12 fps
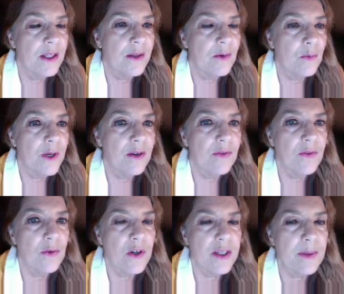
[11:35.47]

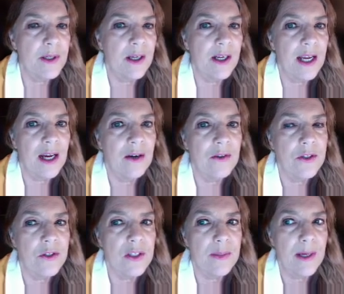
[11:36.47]
Reinforcement on how
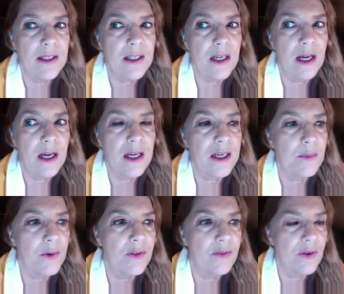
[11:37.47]
to spend time
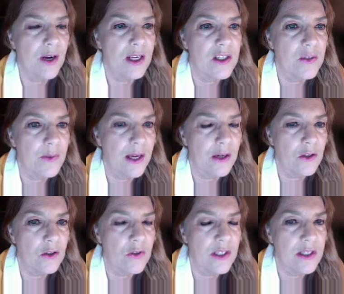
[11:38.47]
with friends without
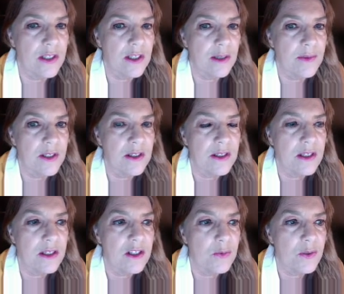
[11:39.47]
using
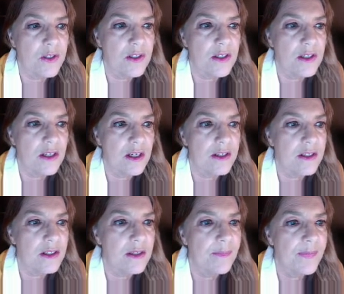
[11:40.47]
substances was
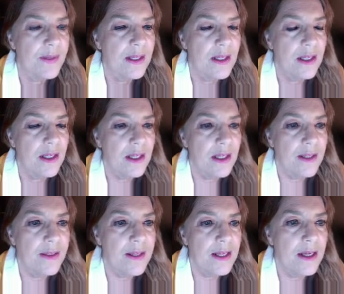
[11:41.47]
discussed.
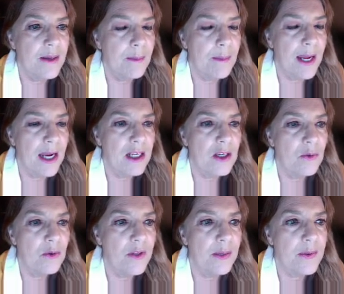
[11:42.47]
The
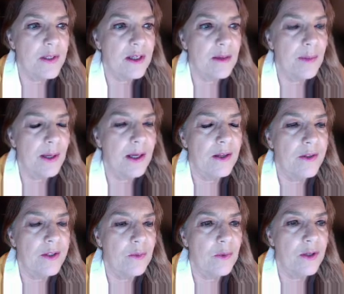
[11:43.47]
manual that was compiled
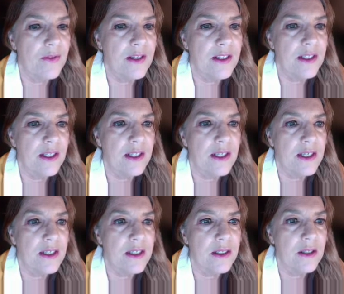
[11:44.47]
in one of these
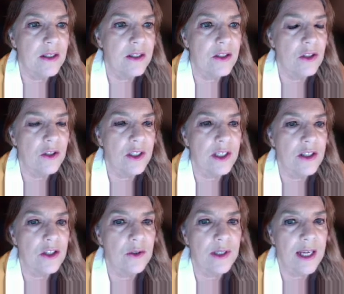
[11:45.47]
studies took
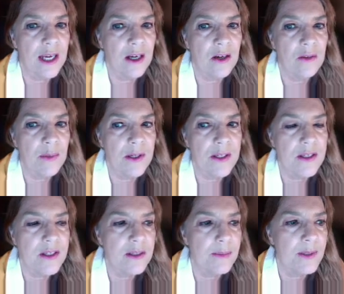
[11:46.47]
into account
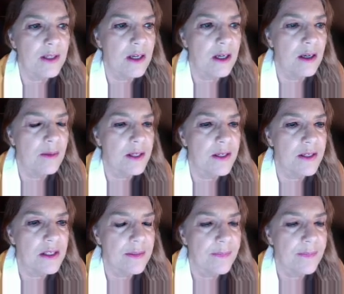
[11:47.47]
participant comments.